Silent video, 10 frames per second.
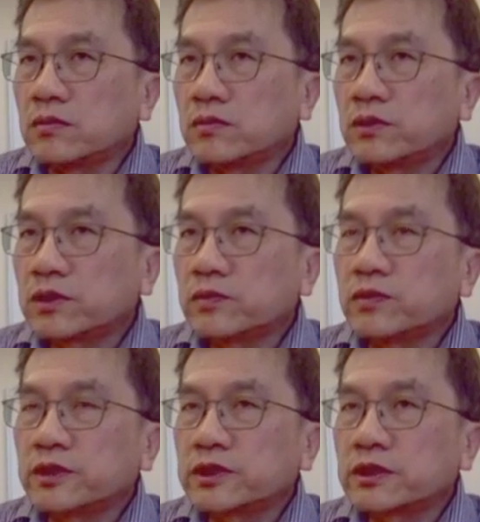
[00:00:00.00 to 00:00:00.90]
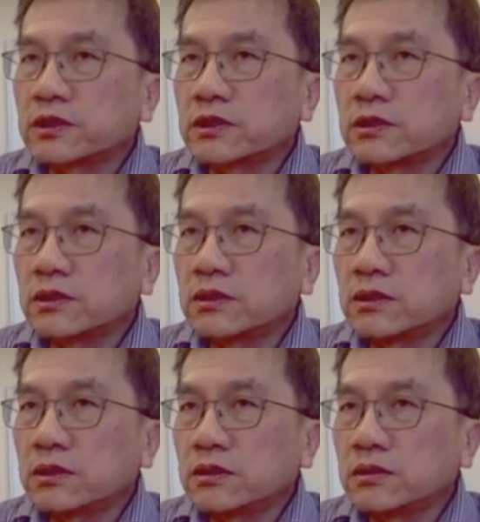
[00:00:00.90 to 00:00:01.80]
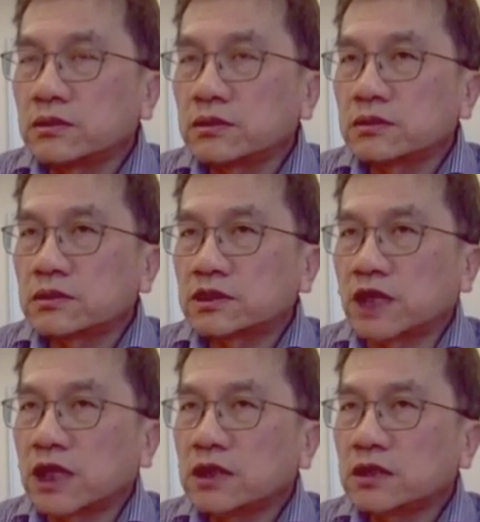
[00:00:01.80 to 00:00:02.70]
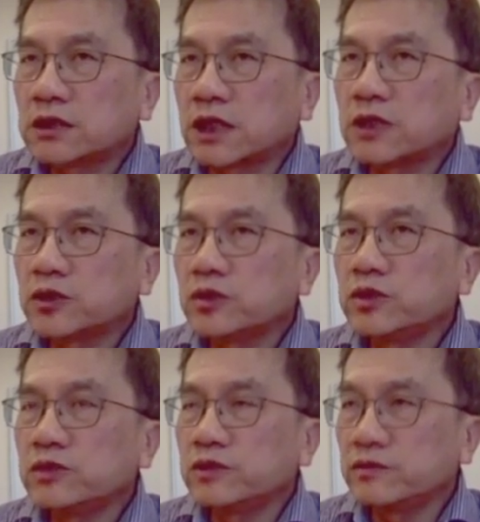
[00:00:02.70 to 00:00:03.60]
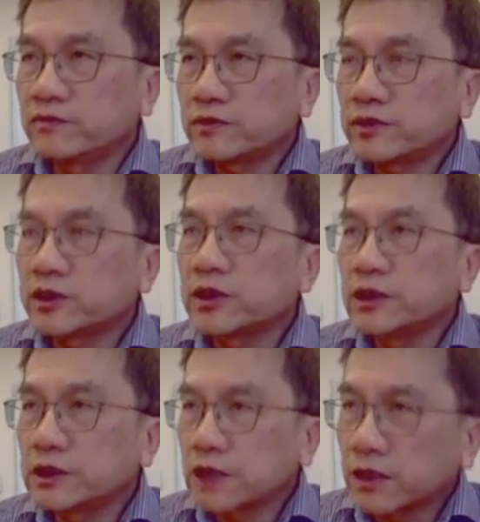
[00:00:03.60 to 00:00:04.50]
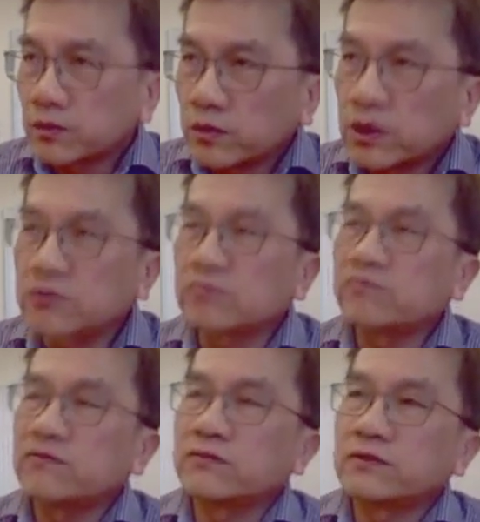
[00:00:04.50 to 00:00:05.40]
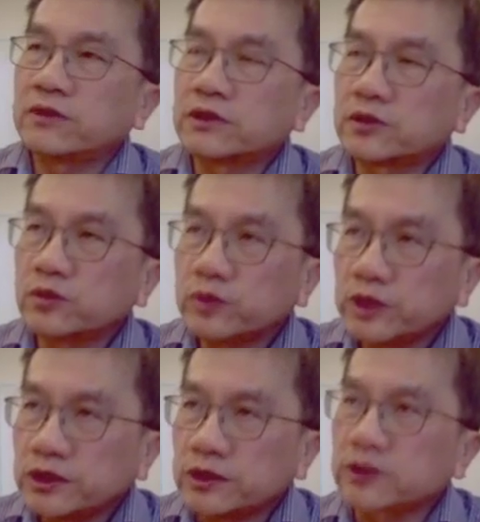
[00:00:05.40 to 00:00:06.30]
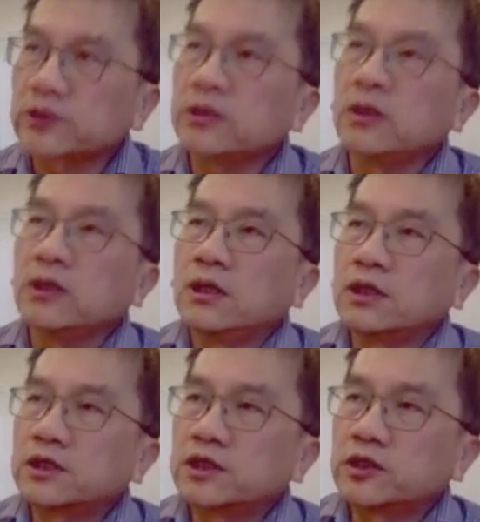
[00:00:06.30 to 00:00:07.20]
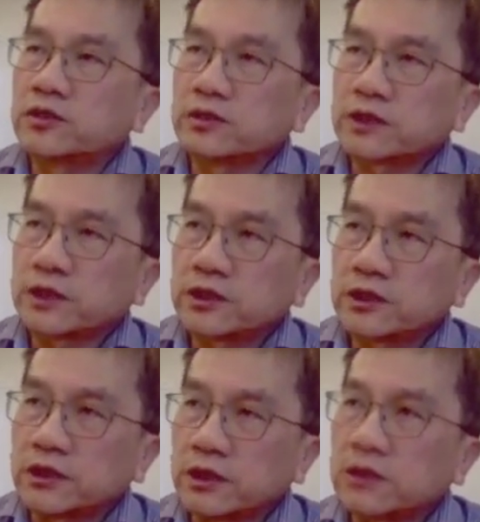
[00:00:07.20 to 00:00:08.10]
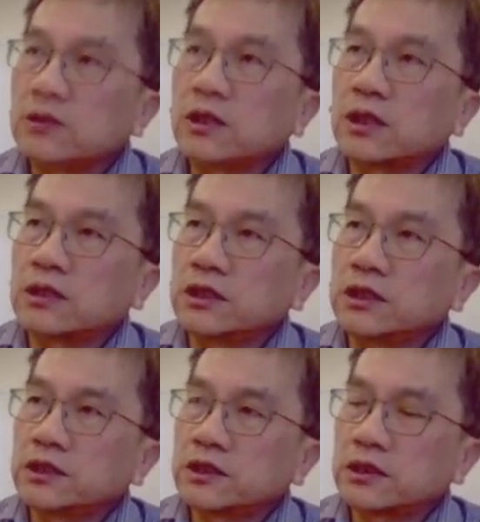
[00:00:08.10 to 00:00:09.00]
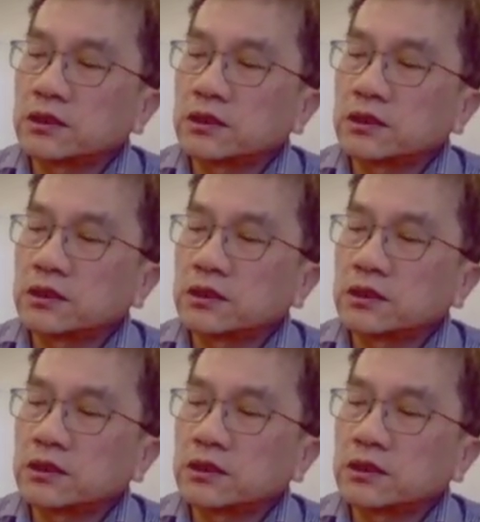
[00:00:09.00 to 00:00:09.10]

worked with Changchun University in Taiwan for 2 years, teaching translation there. It's